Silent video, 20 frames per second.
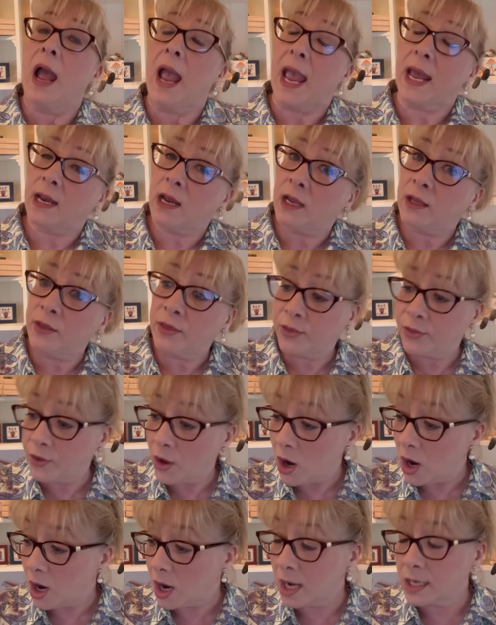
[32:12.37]
And I
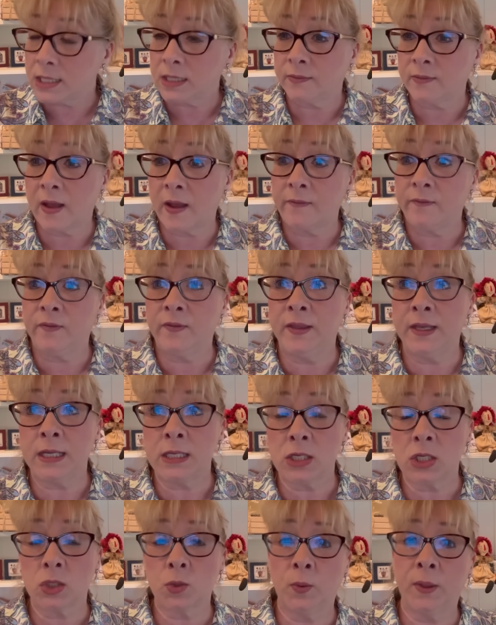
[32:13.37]
thought that
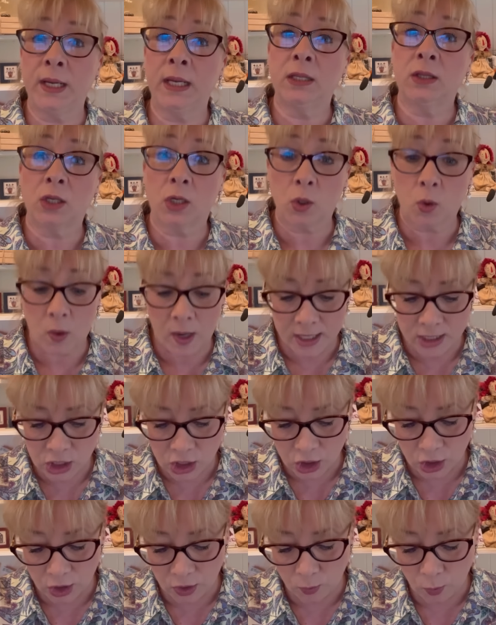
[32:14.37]
this week the
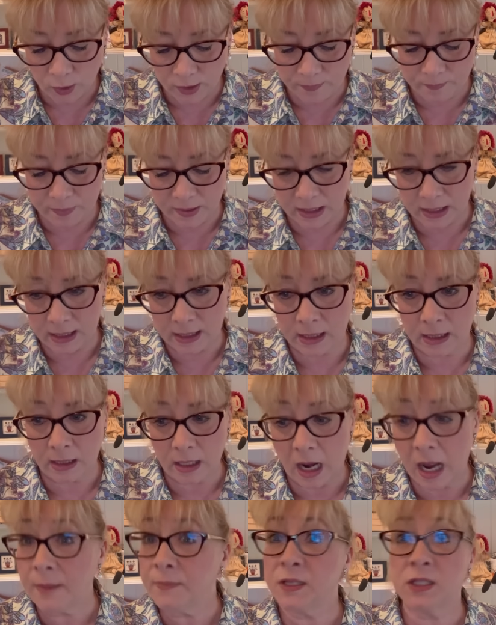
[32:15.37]
question would be,
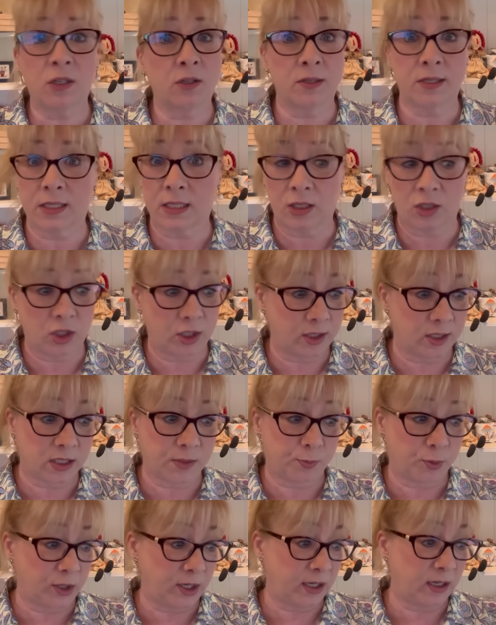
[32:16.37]
I'm still stitching
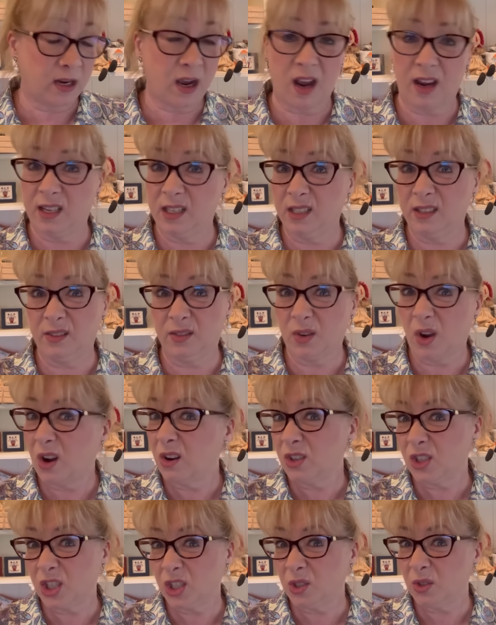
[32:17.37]
spring, kind of,
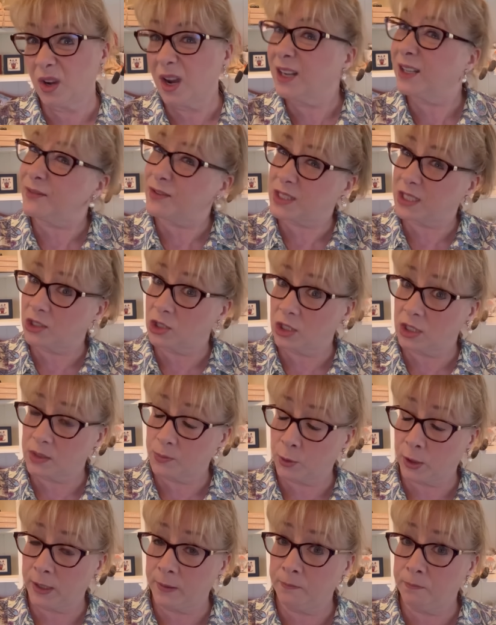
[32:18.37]
aren't you kind of stitching
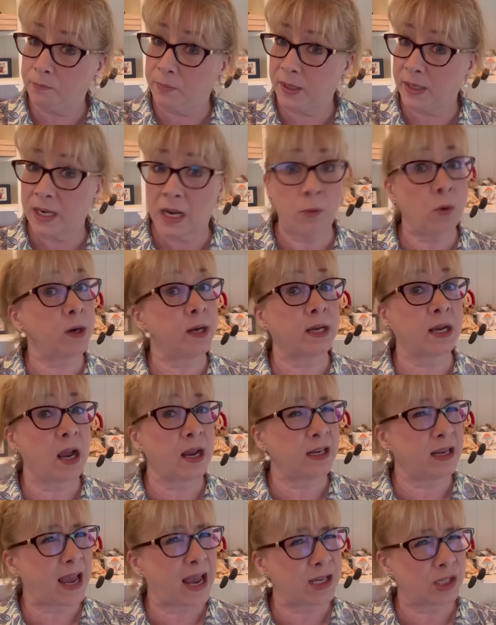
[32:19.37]
spring? But I want to
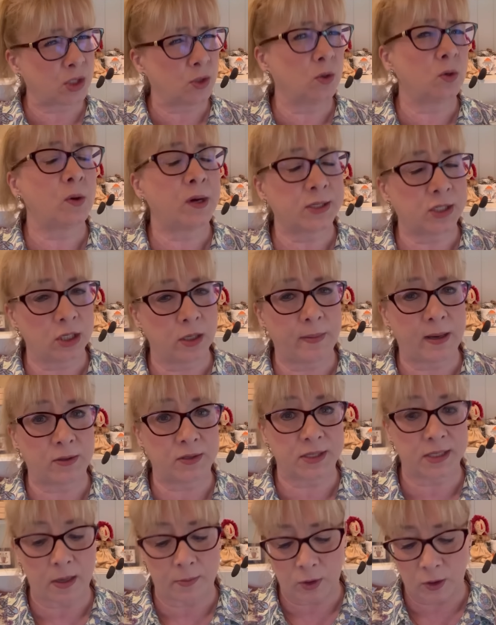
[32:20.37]
kind of ask you a question about
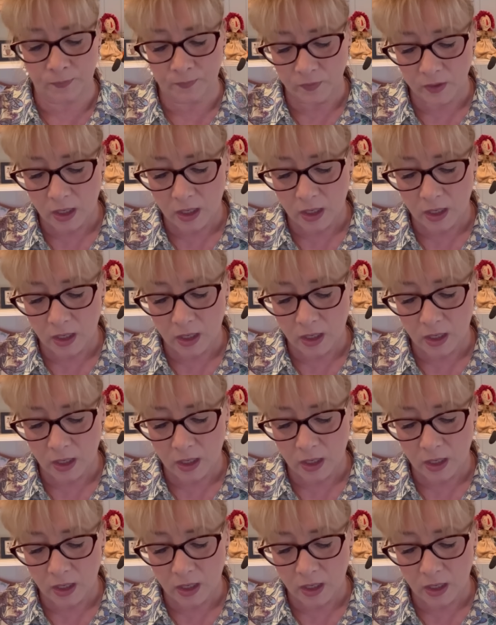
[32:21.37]
summer.